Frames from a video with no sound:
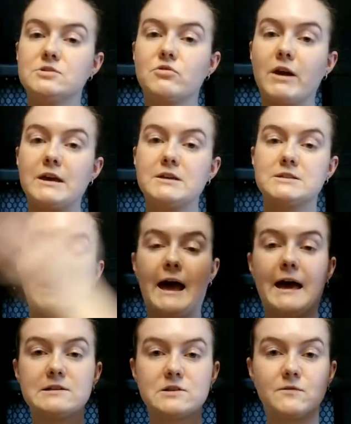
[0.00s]
is great to
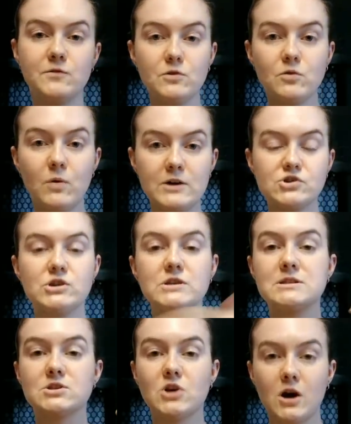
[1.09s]
ask food
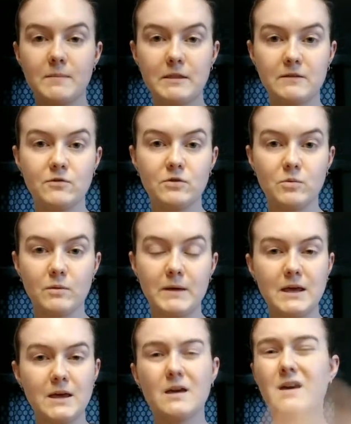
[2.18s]
questions and talk about the food that we're making.